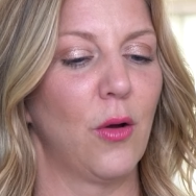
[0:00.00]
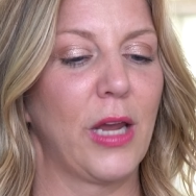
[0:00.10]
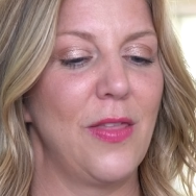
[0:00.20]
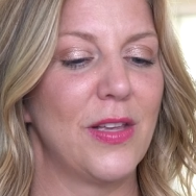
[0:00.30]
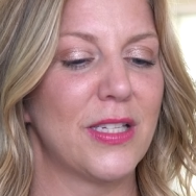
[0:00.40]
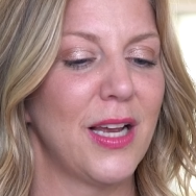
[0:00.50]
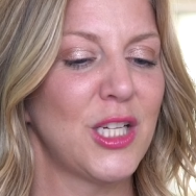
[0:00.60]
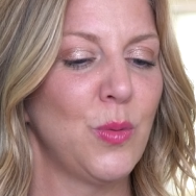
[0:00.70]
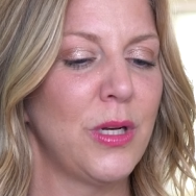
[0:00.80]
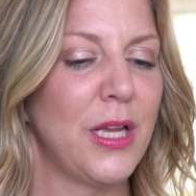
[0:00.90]
Okay, this
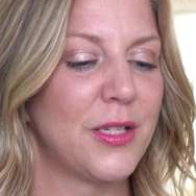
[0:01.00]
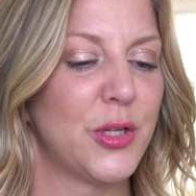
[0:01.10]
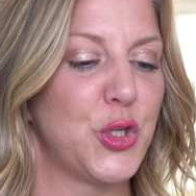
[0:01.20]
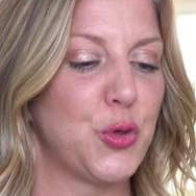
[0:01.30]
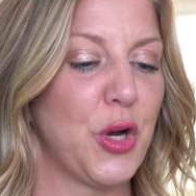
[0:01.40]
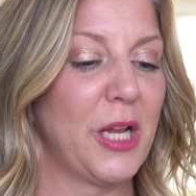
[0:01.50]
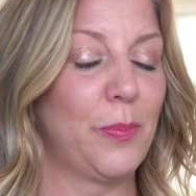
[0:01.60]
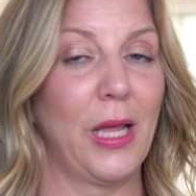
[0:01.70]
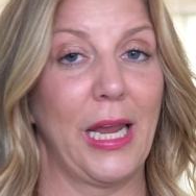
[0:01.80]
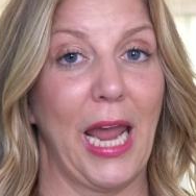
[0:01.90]
next one is a straight up
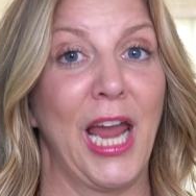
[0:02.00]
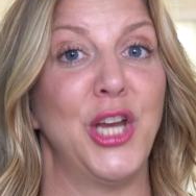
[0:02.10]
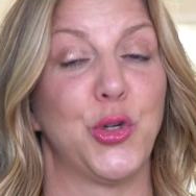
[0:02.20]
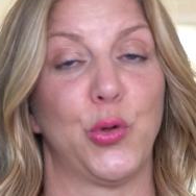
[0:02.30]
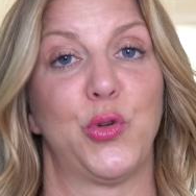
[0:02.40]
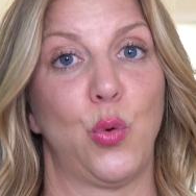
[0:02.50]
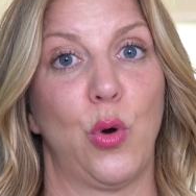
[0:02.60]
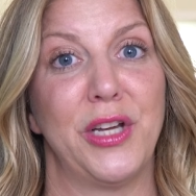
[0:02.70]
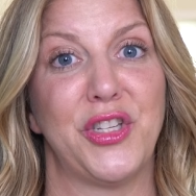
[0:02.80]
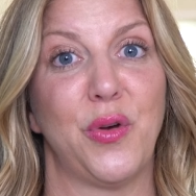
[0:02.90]
like angel
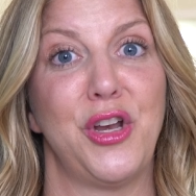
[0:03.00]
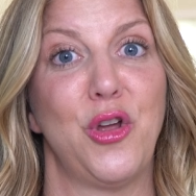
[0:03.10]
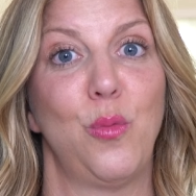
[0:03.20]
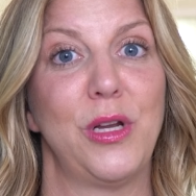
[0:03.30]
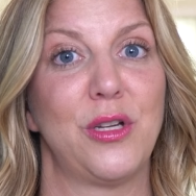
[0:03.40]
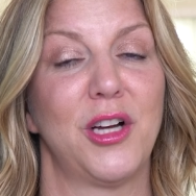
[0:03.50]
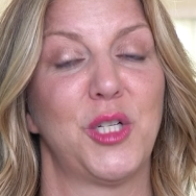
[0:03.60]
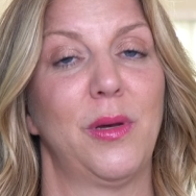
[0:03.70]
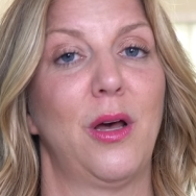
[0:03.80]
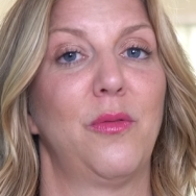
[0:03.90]
story. So I know we talked
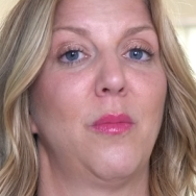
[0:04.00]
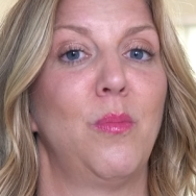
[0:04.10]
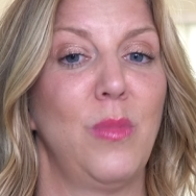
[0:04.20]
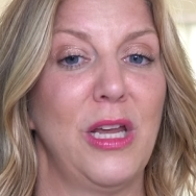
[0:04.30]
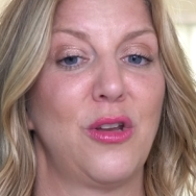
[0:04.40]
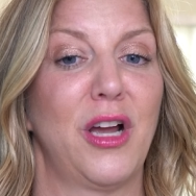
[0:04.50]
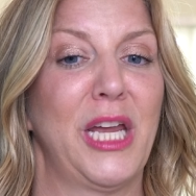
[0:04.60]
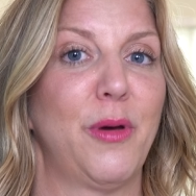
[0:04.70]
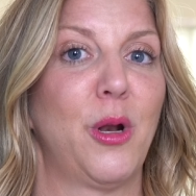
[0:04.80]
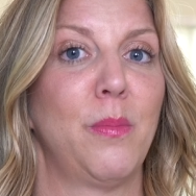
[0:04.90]
about me
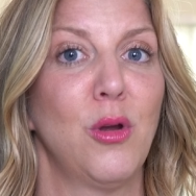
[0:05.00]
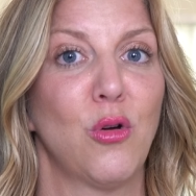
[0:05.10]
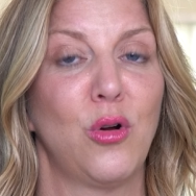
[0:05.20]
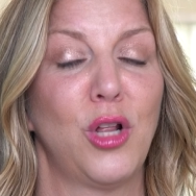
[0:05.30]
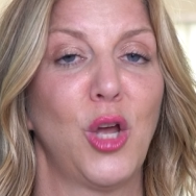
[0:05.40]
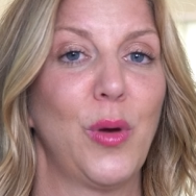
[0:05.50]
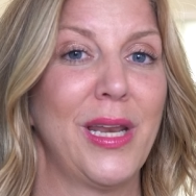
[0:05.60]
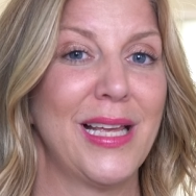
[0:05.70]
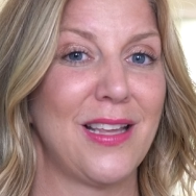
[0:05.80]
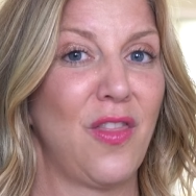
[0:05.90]
talking about a miracle I
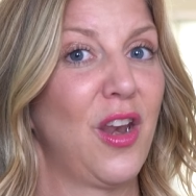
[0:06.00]
witnessed and